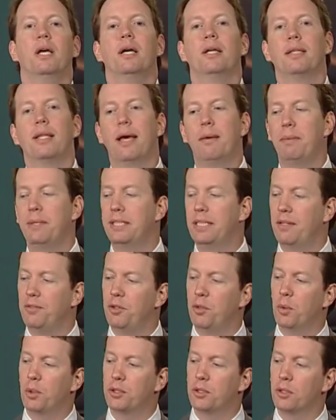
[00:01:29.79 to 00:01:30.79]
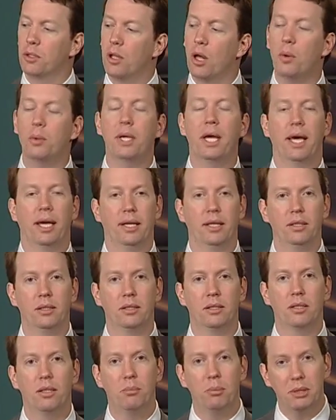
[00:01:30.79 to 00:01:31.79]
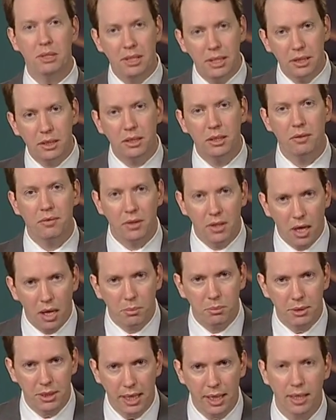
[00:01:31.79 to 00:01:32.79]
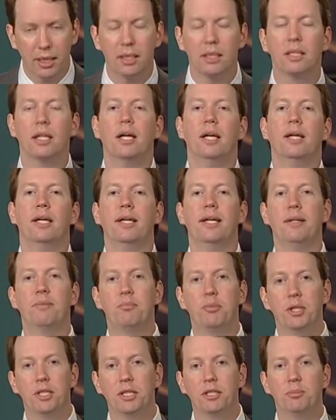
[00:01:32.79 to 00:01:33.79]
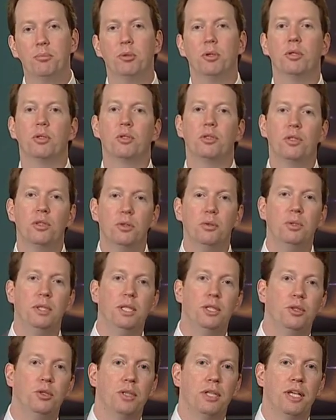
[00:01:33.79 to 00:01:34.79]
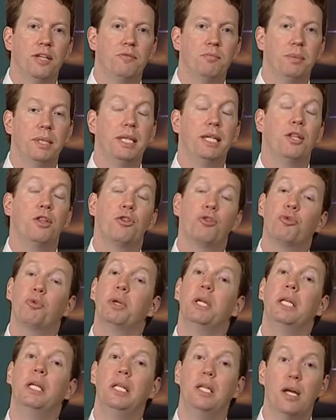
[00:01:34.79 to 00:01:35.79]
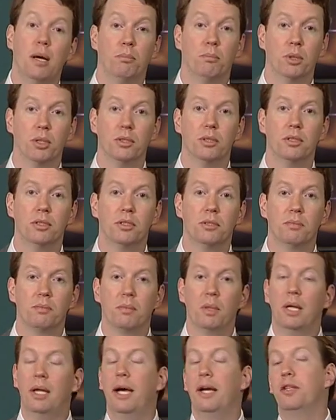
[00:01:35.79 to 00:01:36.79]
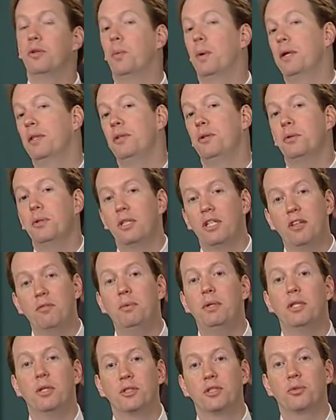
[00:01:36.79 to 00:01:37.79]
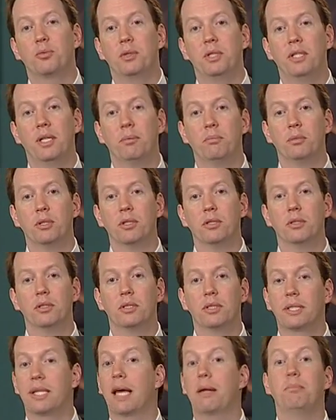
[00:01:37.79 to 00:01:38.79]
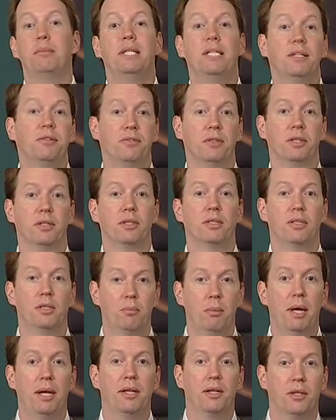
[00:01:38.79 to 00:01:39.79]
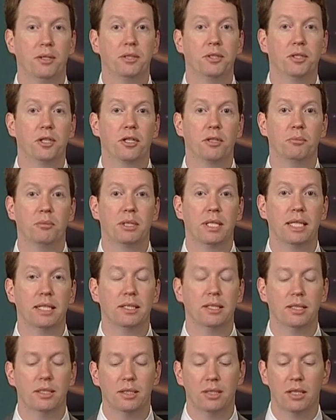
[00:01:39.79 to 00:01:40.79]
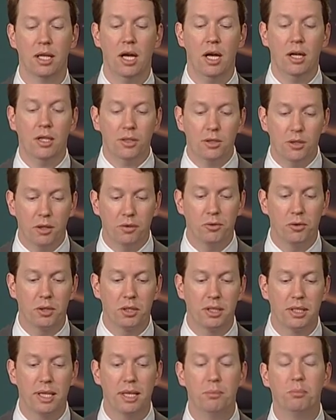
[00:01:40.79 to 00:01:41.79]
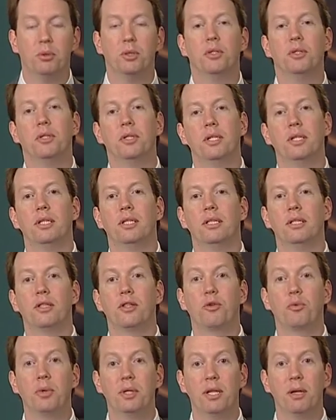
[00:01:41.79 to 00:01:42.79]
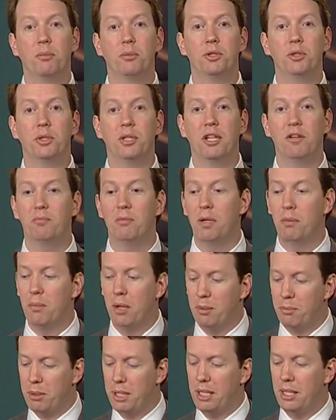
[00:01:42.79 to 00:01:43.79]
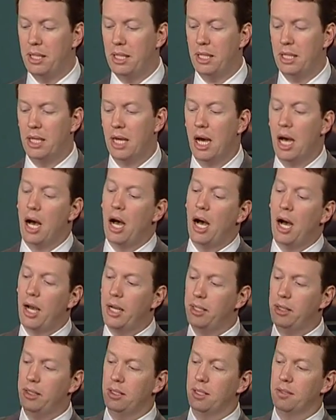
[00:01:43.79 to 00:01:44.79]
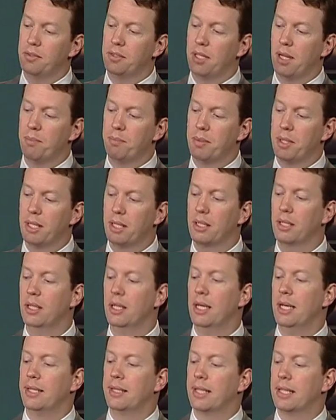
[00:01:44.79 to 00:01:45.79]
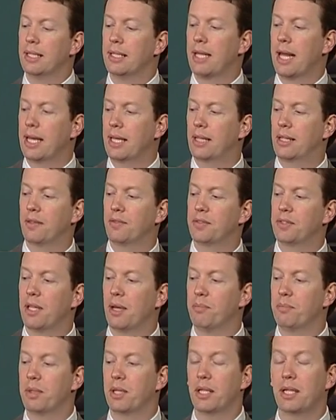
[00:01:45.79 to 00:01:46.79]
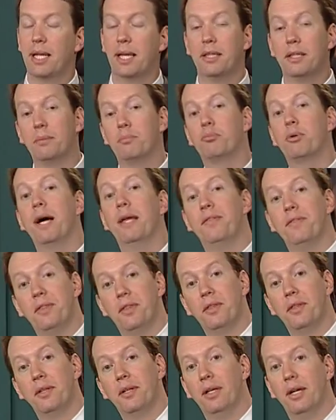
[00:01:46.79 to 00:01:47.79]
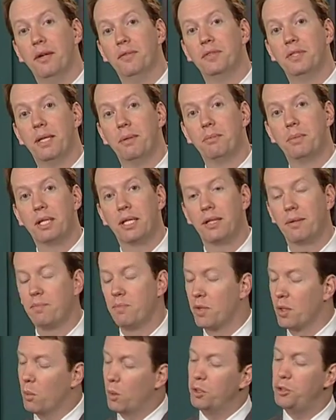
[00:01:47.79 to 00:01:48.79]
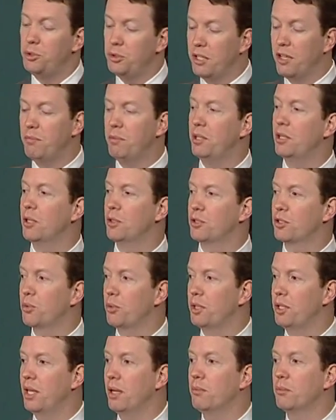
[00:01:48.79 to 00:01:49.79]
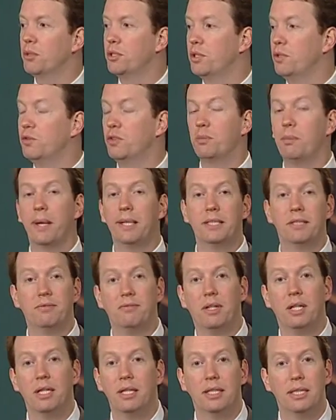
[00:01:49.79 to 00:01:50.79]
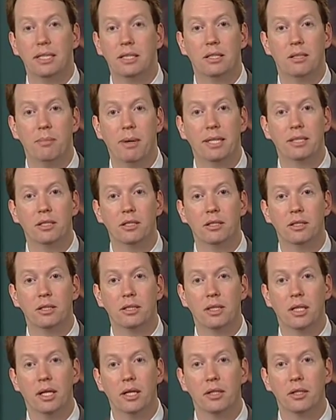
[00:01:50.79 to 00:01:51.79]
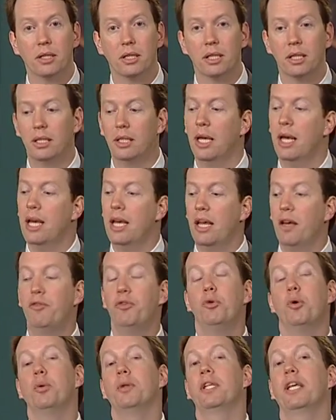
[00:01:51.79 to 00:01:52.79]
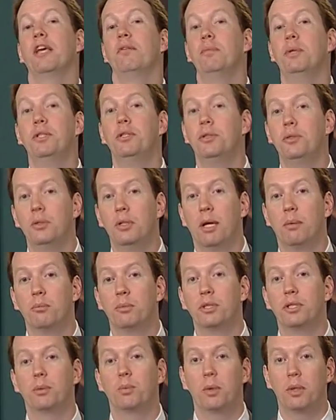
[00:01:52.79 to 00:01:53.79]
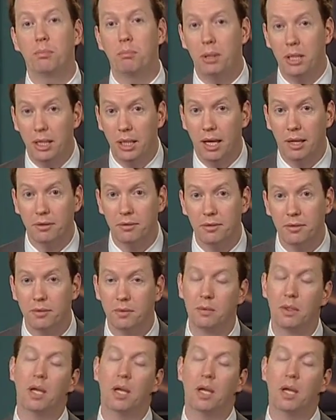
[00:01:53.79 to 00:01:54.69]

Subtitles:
That means that if you want to locate the position of an object, in principle, you need to give me three numbers. And the way that you can give me those three numbers can be different depending on the circumstances. So for example, the three numbers you give me might be the height of something, the length of something, and the breadth of something. Once you give me those three numbers, you've specified its dimensions entirely. If you only gave me two numbers, it wouldn't be enough.